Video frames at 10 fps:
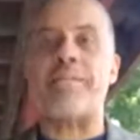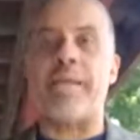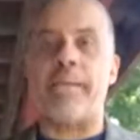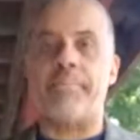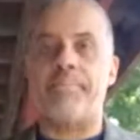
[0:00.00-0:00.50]

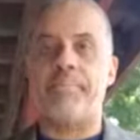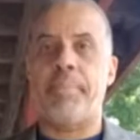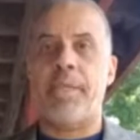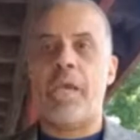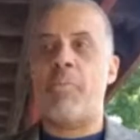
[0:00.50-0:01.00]
that
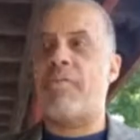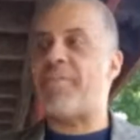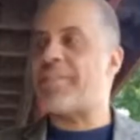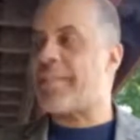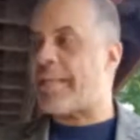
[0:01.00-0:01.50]
and would have
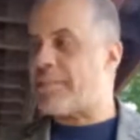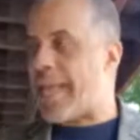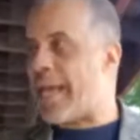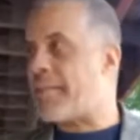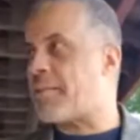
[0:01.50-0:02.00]
instead
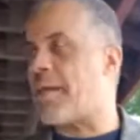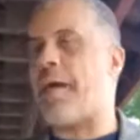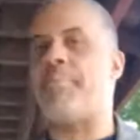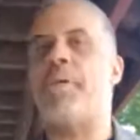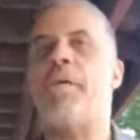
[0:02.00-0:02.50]
taken the
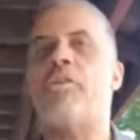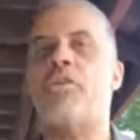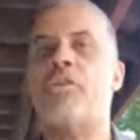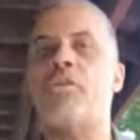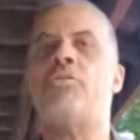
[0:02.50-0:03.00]
time to
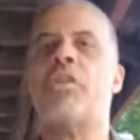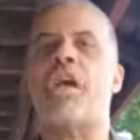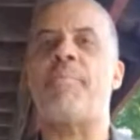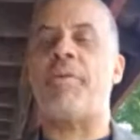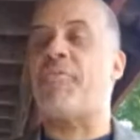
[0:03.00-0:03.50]
use the
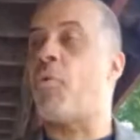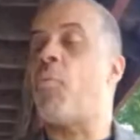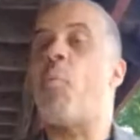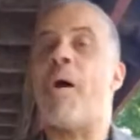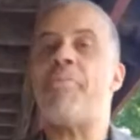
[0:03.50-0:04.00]
government for
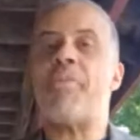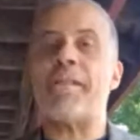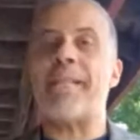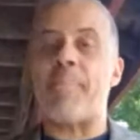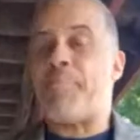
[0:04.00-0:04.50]
one thing
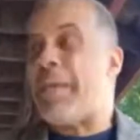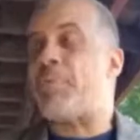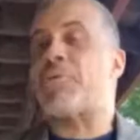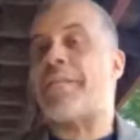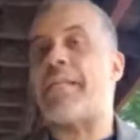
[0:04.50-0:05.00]
that
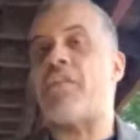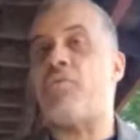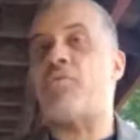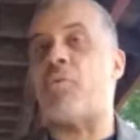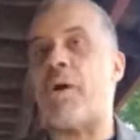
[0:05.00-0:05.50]
people tend to
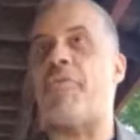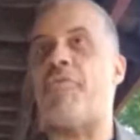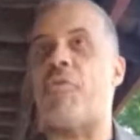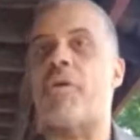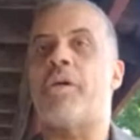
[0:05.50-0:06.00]
use it well
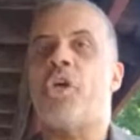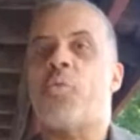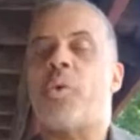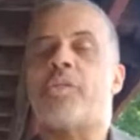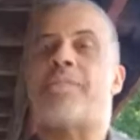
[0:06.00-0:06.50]
for,
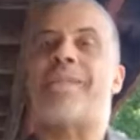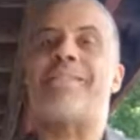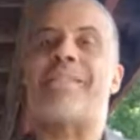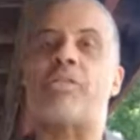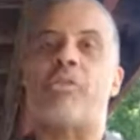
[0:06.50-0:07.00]
which is a
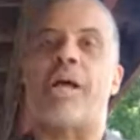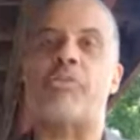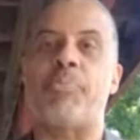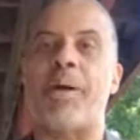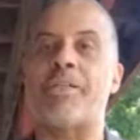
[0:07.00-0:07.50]
centralized
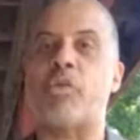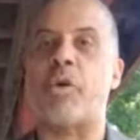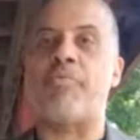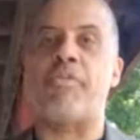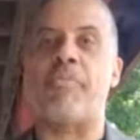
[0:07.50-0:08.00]
repository
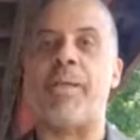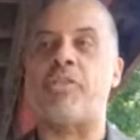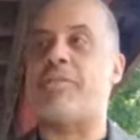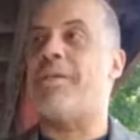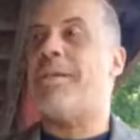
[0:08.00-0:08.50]
for information.
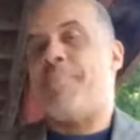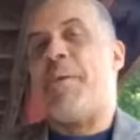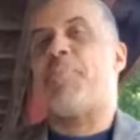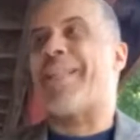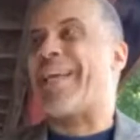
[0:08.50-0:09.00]

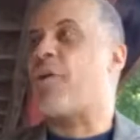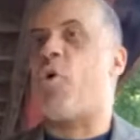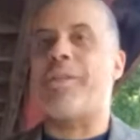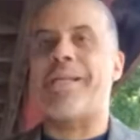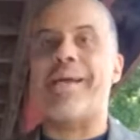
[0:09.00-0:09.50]
People like
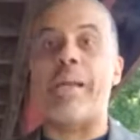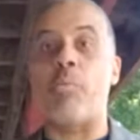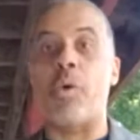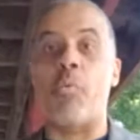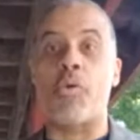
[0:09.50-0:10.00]
calling
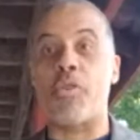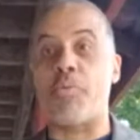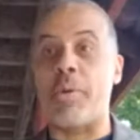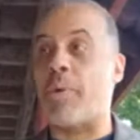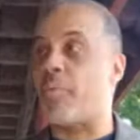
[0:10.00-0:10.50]
911 or
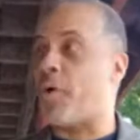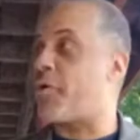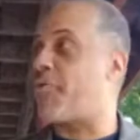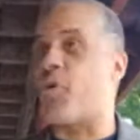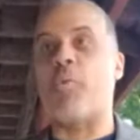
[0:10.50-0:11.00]
311 or
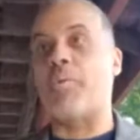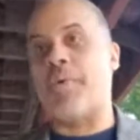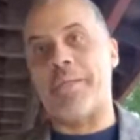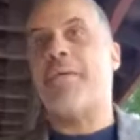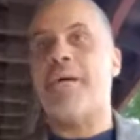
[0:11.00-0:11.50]
411.
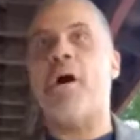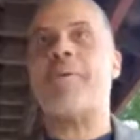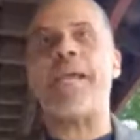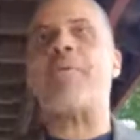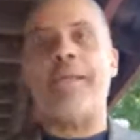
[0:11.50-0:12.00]

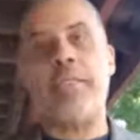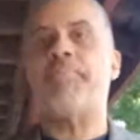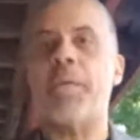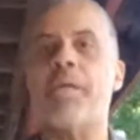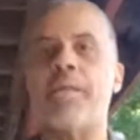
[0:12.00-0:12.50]
Okay, great.
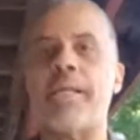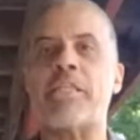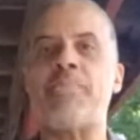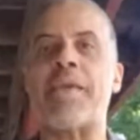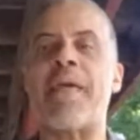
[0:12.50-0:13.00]
Let's
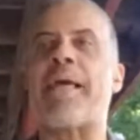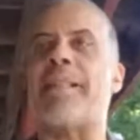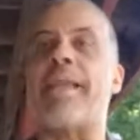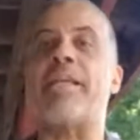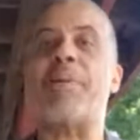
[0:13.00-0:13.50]
make that
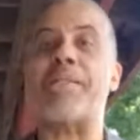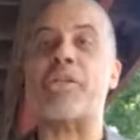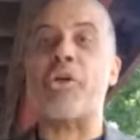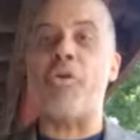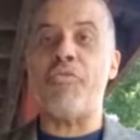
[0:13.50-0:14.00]
line. Let's make the
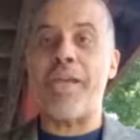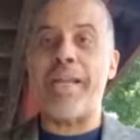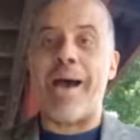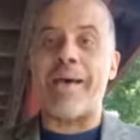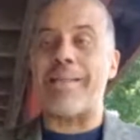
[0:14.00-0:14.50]
COVID
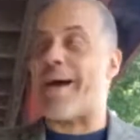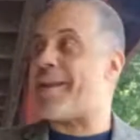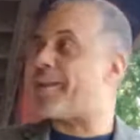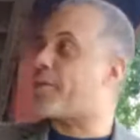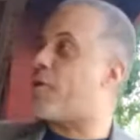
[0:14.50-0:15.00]
hotline
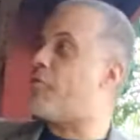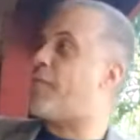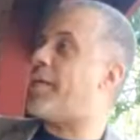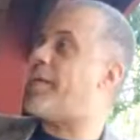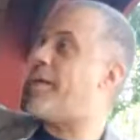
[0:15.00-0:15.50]
and the
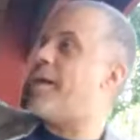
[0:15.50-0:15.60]
COVID